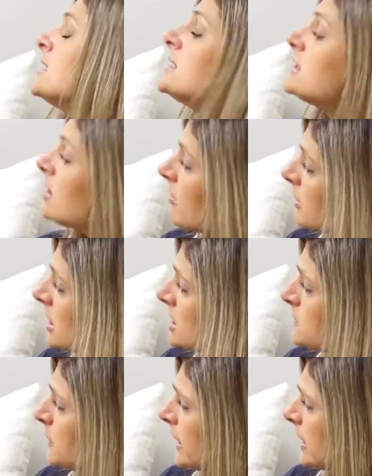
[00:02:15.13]
Some
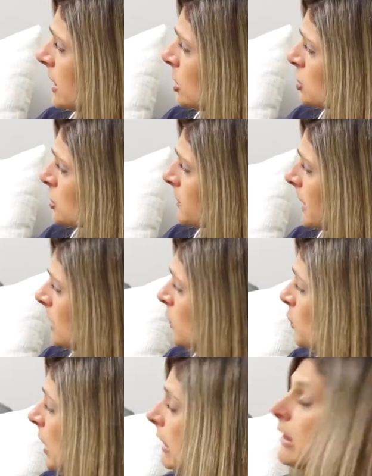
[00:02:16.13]
kids play an instrument
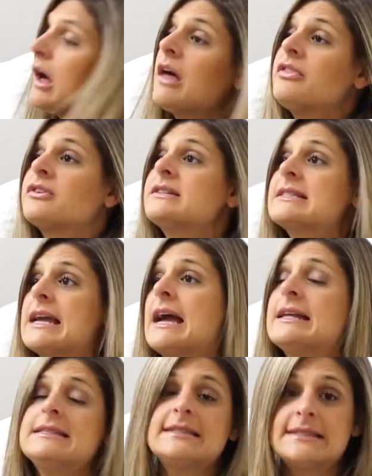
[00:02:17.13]
while others
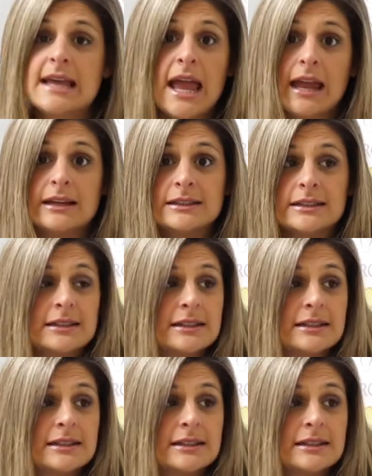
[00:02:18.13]
can sing.